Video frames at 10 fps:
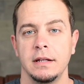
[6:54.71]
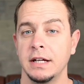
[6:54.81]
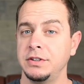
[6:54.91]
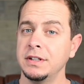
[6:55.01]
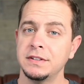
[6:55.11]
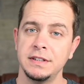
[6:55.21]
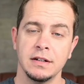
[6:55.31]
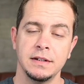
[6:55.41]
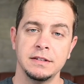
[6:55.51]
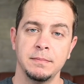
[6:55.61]
Now, as you can see
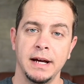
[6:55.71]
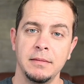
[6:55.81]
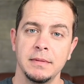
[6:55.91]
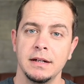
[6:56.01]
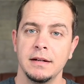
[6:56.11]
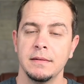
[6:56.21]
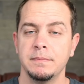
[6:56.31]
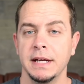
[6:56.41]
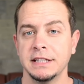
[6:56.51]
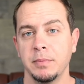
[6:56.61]
on this map,
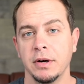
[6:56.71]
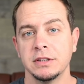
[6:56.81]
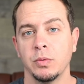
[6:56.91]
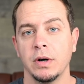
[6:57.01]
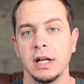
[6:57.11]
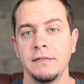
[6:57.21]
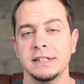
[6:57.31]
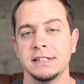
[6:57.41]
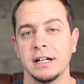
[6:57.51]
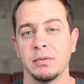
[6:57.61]
Texas Parks and Wildlife
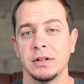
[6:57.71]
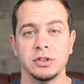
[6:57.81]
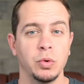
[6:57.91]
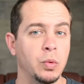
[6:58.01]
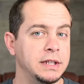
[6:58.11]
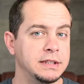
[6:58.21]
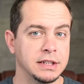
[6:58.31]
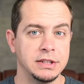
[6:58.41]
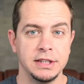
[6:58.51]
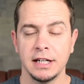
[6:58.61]
has set up around
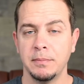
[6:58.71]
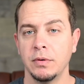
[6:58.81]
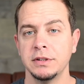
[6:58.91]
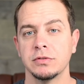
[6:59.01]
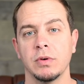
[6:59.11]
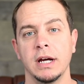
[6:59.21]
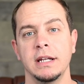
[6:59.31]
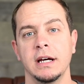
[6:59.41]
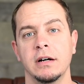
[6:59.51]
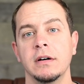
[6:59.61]
26 checkpoints right
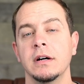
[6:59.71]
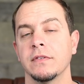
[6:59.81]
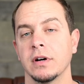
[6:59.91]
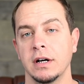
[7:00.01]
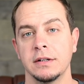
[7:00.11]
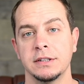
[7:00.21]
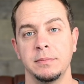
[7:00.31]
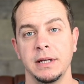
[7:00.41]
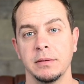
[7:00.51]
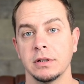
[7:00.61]
now for hunters to
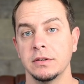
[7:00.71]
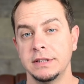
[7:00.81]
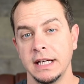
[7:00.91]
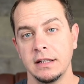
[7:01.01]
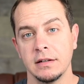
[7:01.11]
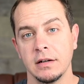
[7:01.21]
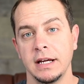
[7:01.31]
be able to go take their